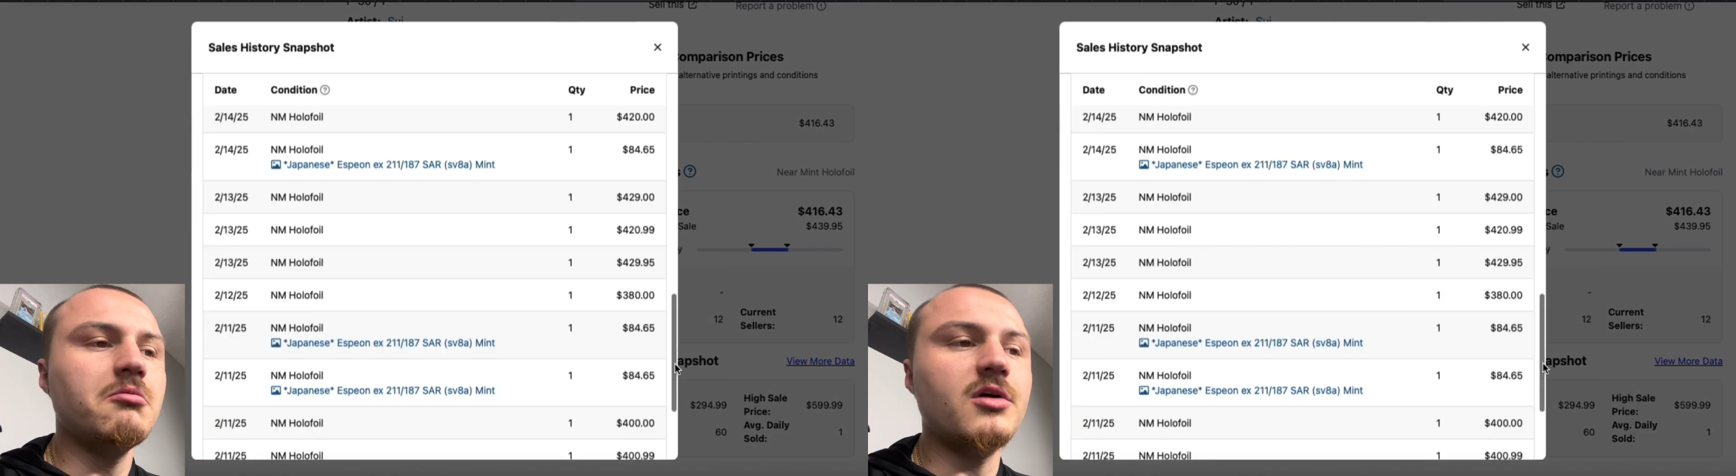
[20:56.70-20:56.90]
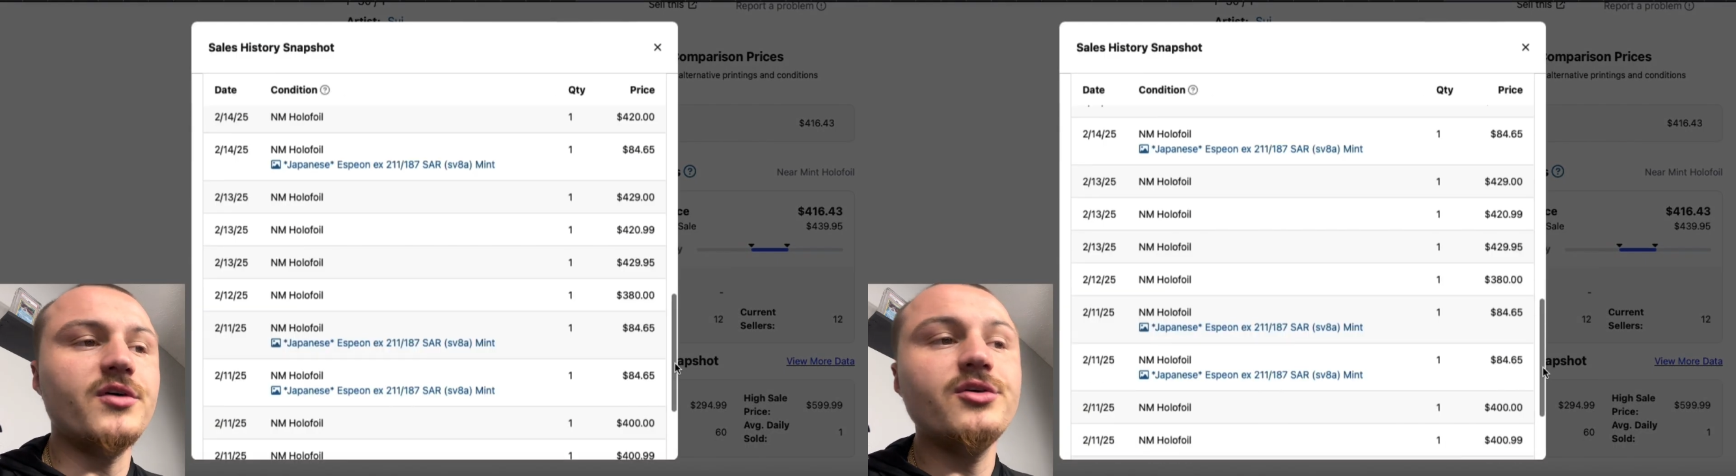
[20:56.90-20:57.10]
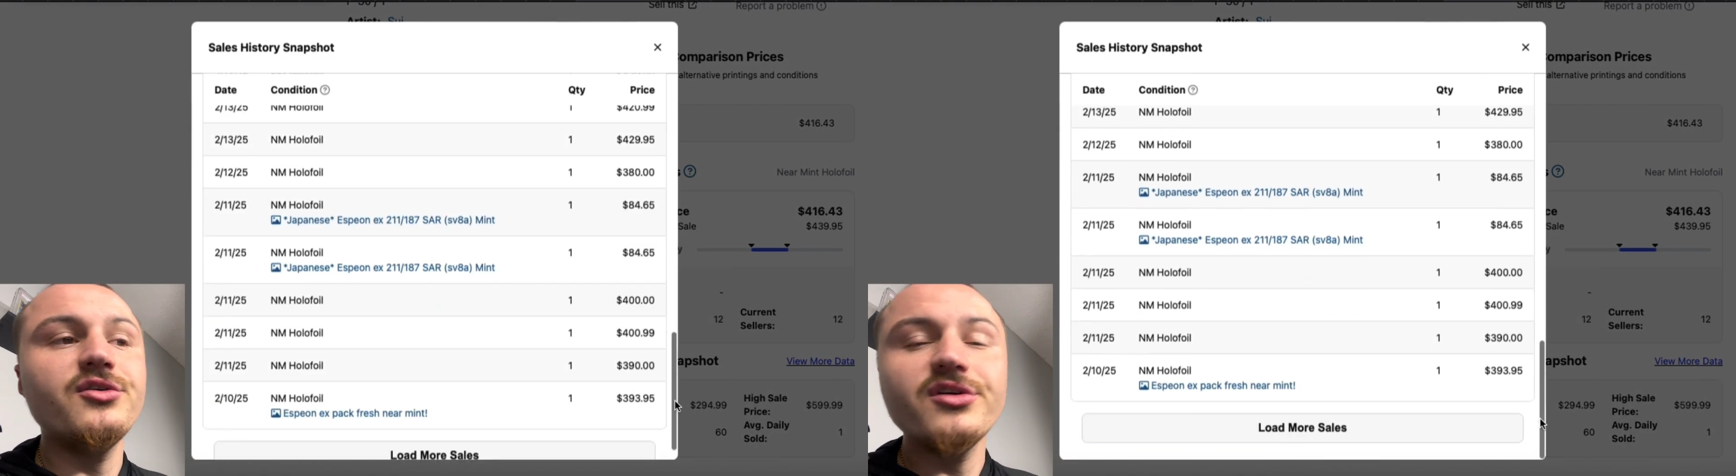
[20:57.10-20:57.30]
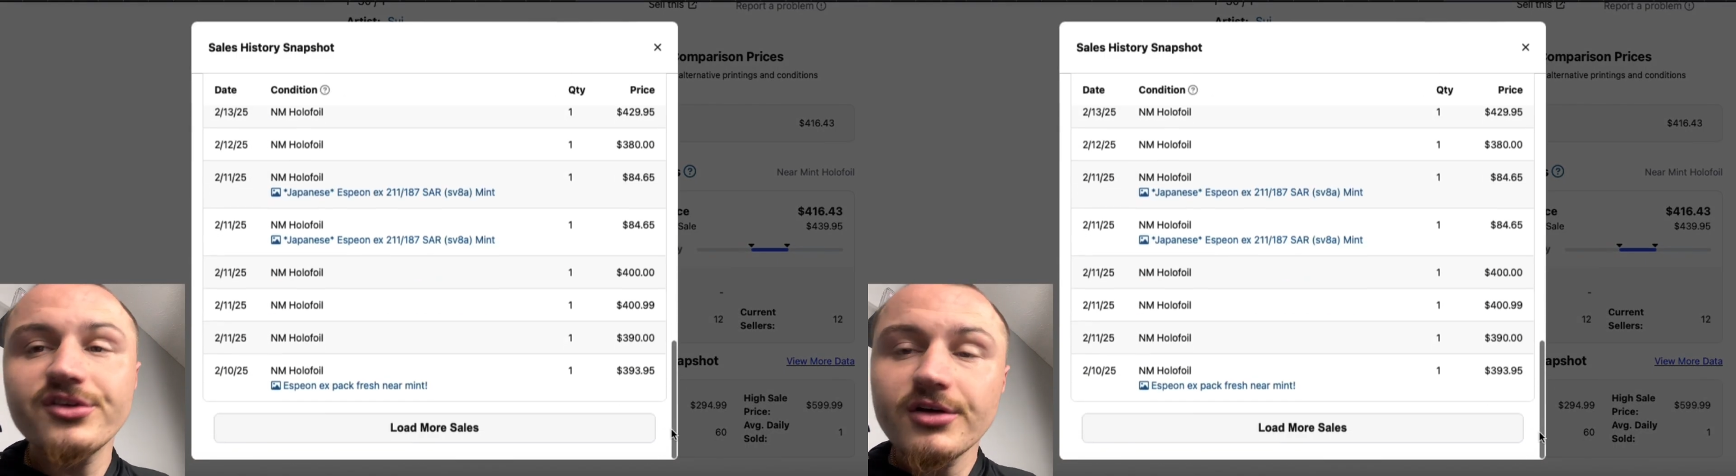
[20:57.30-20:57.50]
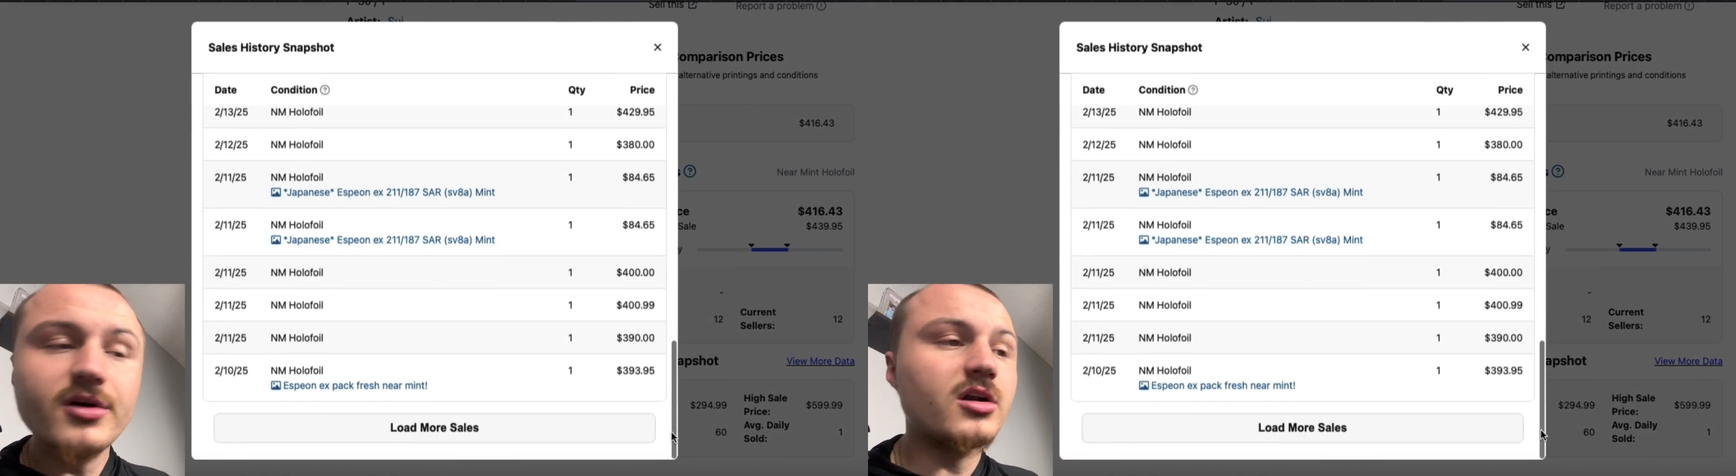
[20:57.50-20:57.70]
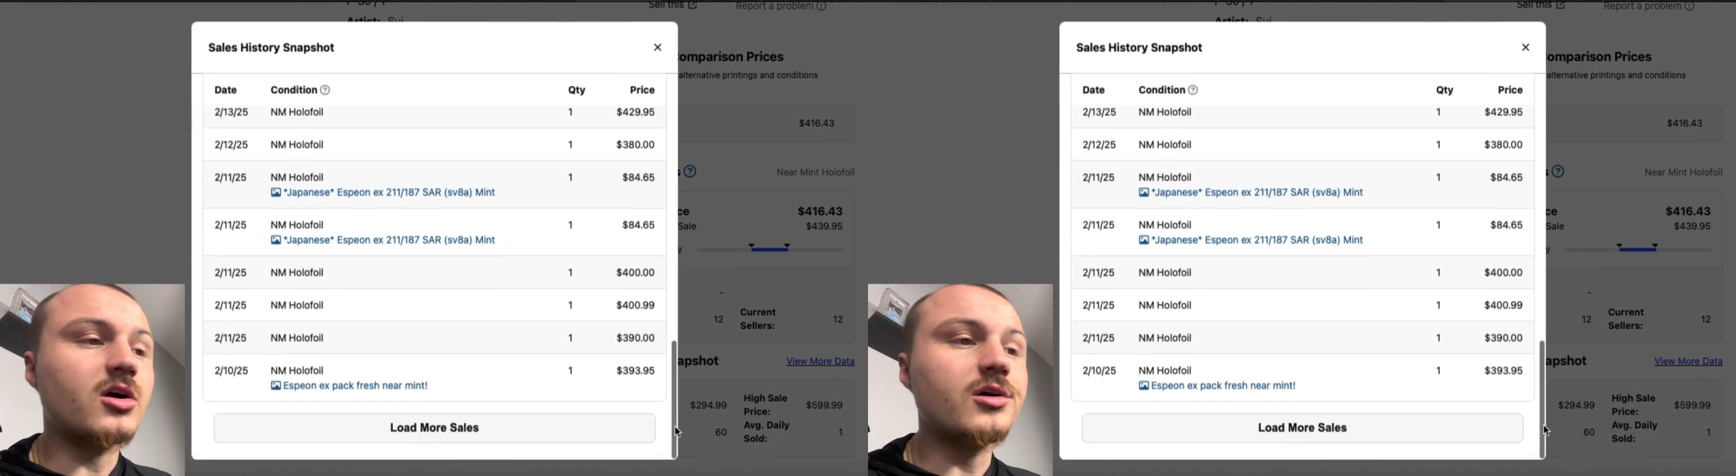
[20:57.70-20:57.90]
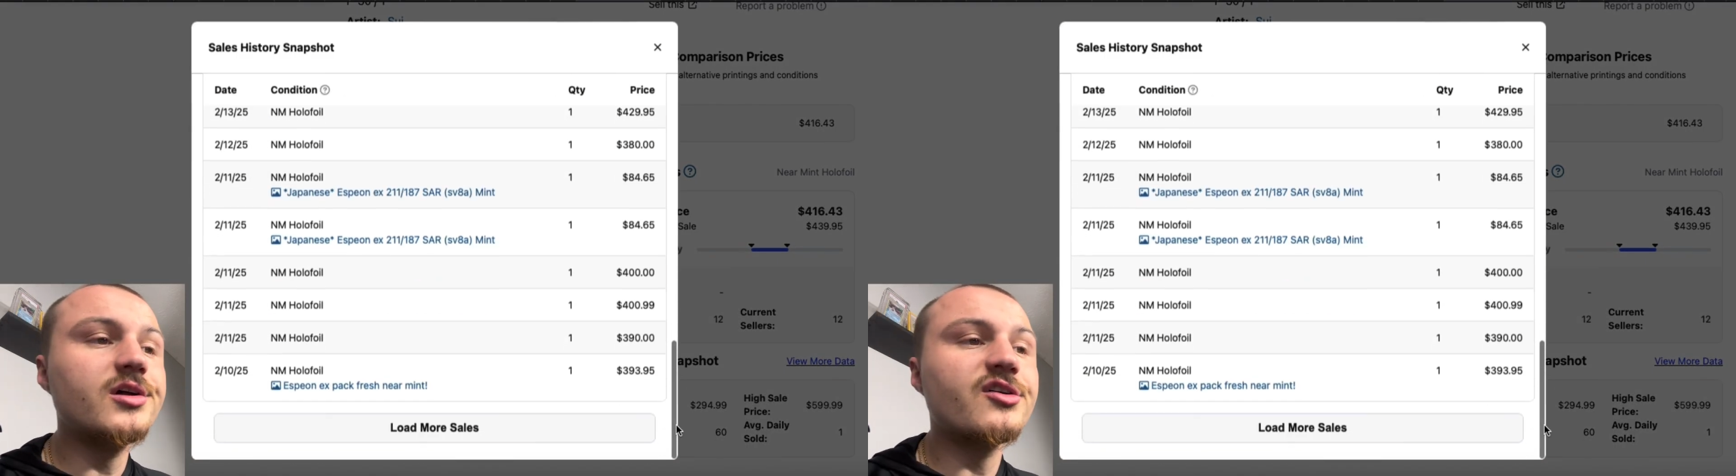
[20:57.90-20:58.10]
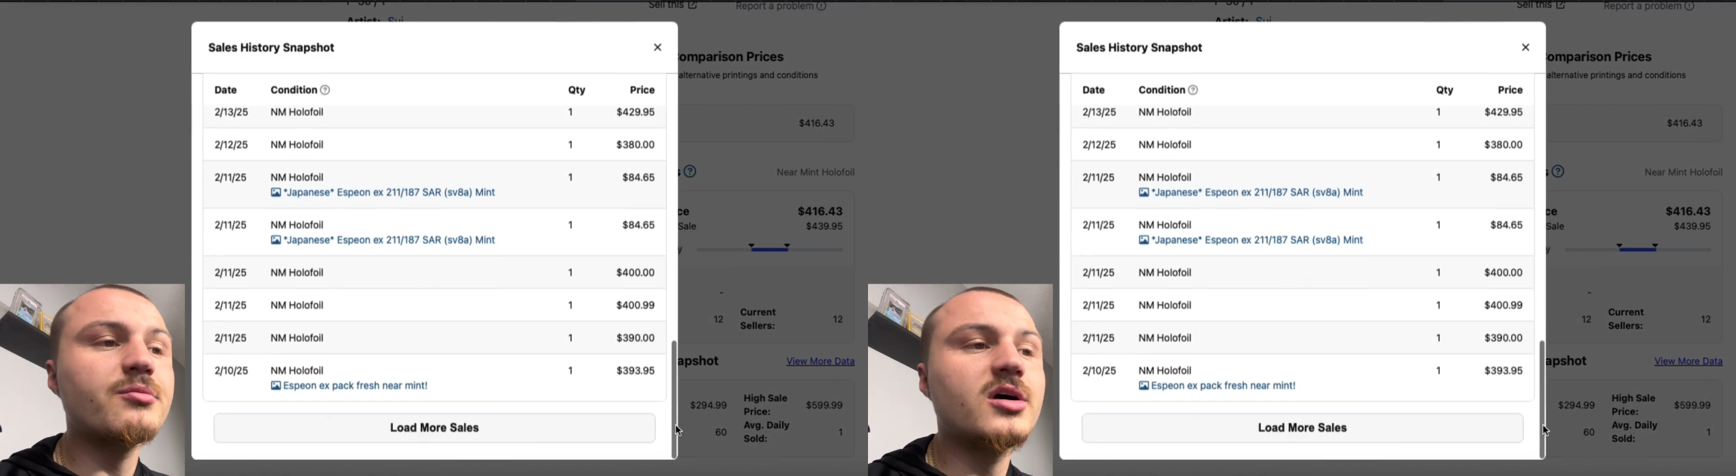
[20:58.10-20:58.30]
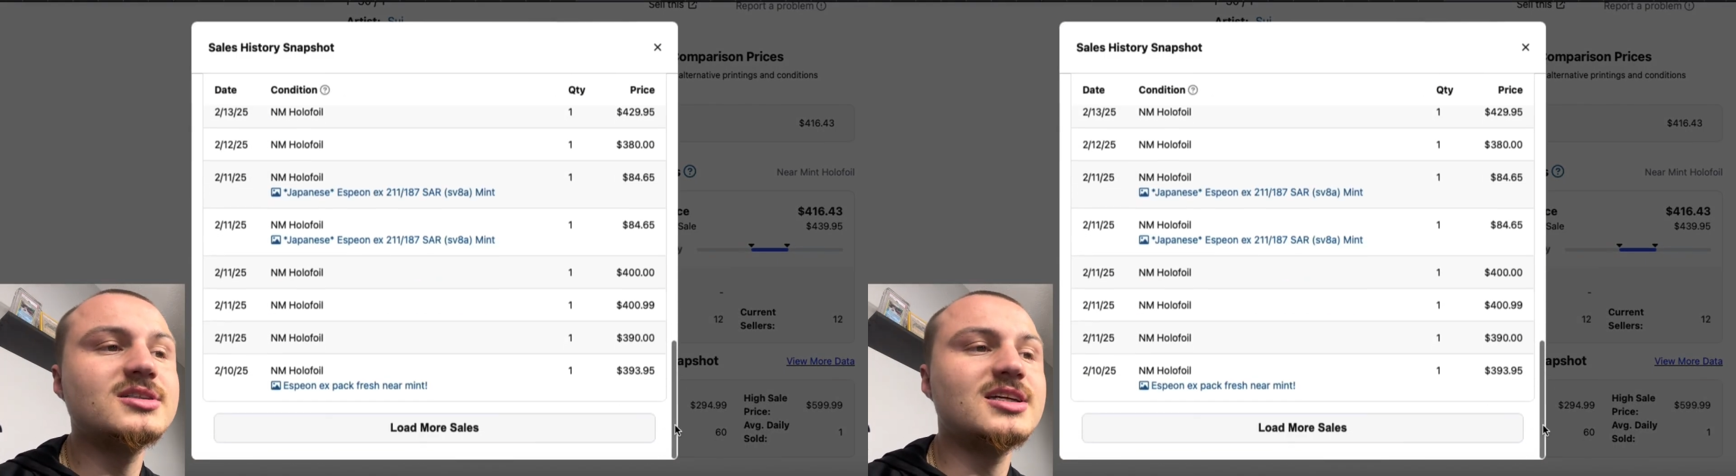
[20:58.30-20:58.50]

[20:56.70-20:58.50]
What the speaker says: But if we do see the Sylveon early this month,